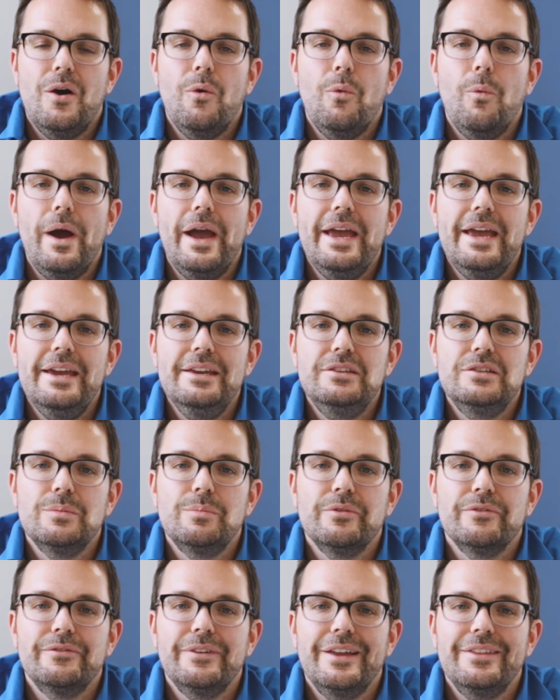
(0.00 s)
A way to
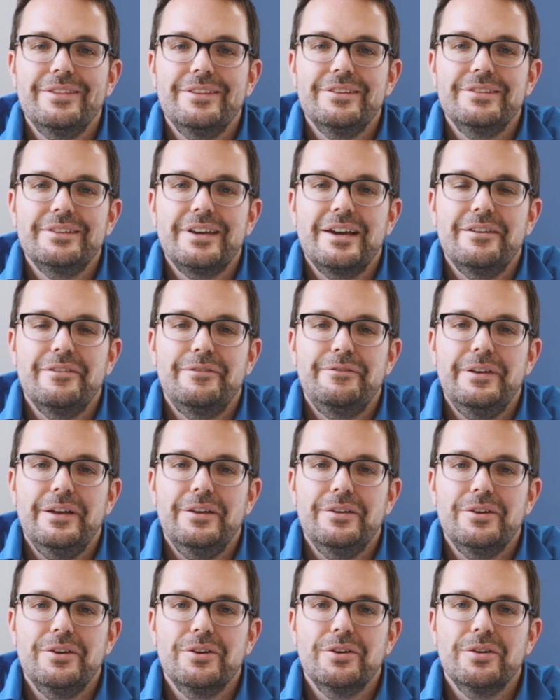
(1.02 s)
prevent this kind of
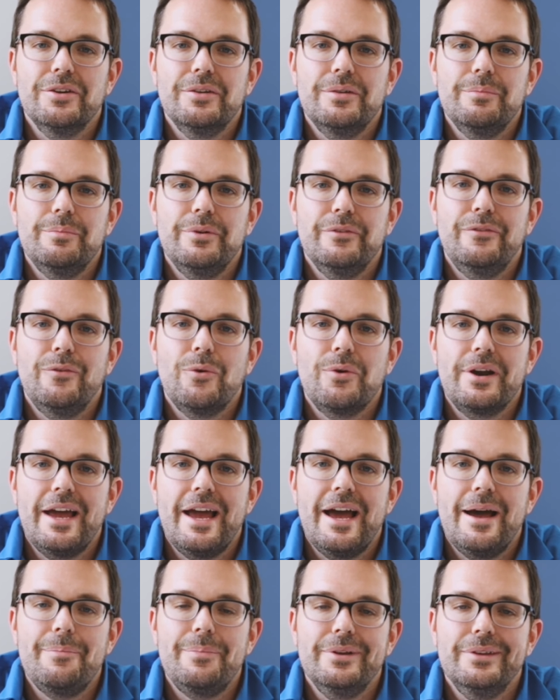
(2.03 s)
failure before it
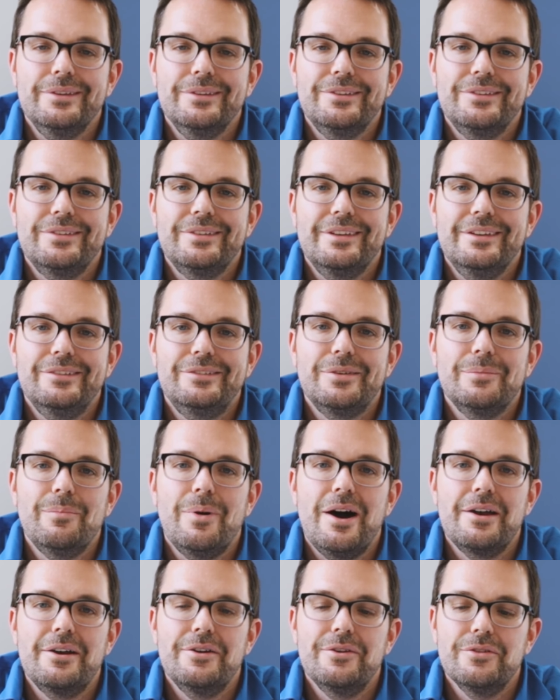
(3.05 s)
happens is to
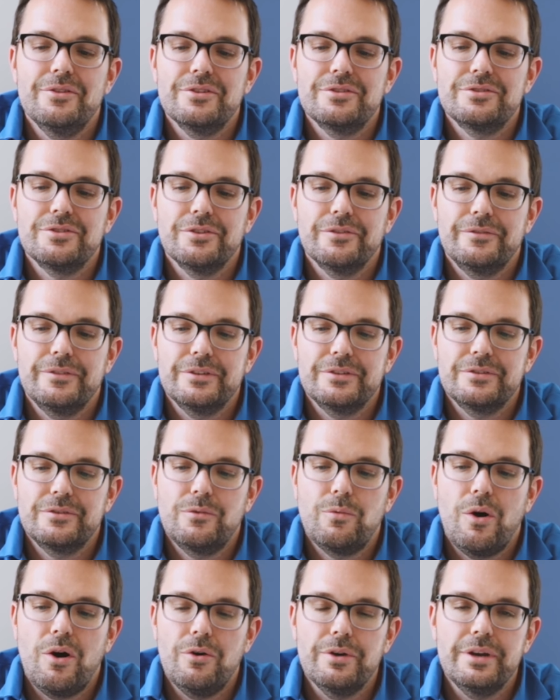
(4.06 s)
monitor the surface
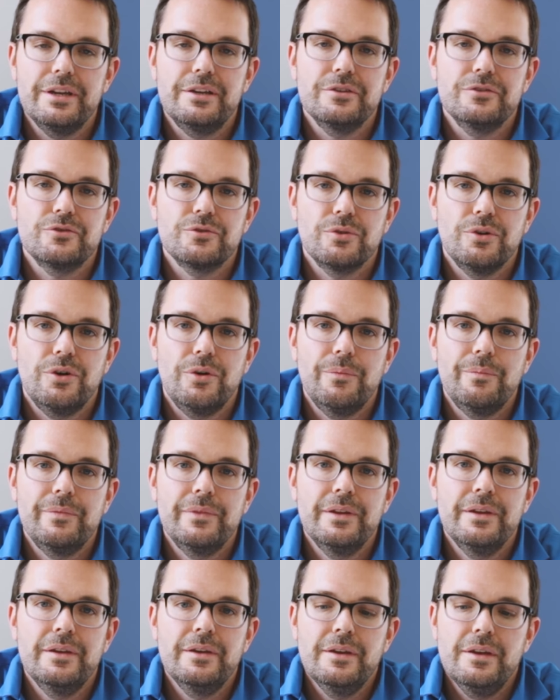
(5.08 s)
quality control
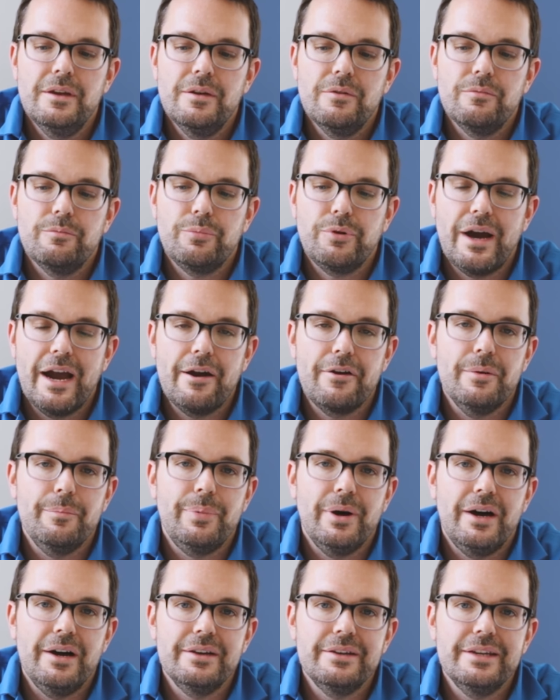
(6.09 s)
prior to
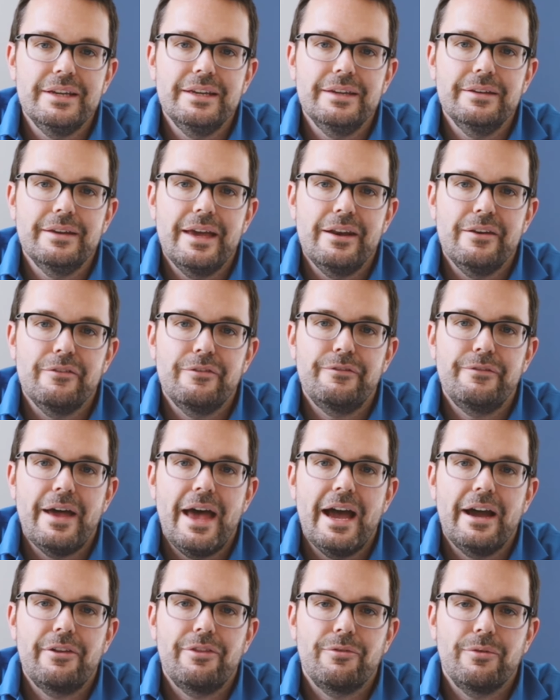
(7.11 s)
bonding and in
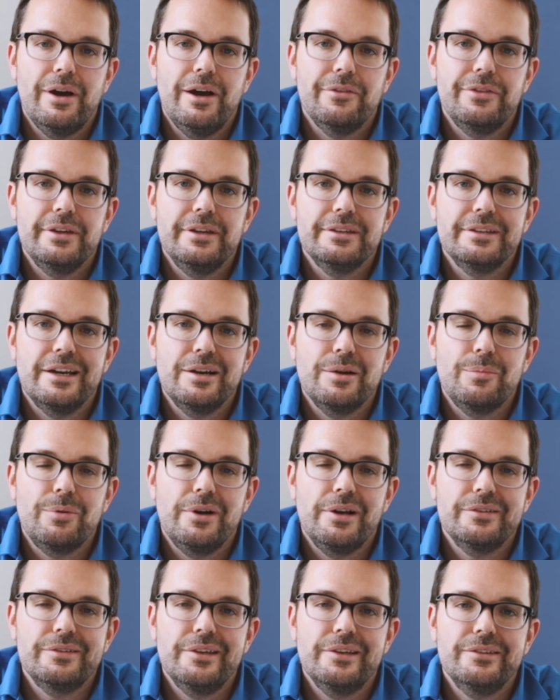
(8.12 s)
fact throughout the entire
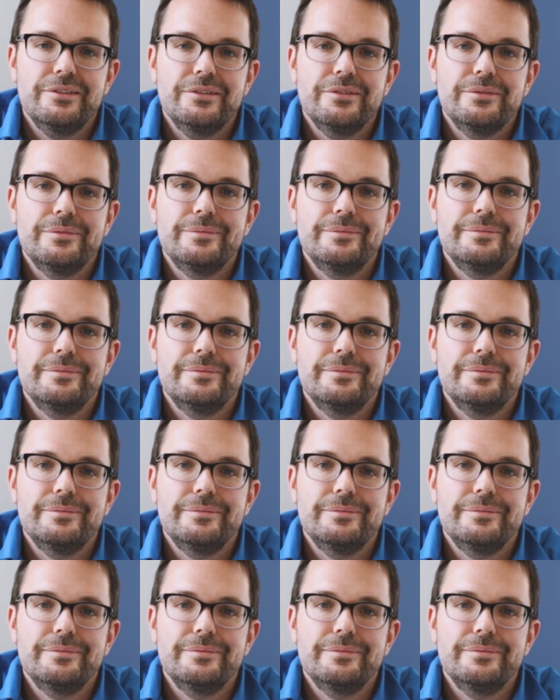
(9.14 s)
process.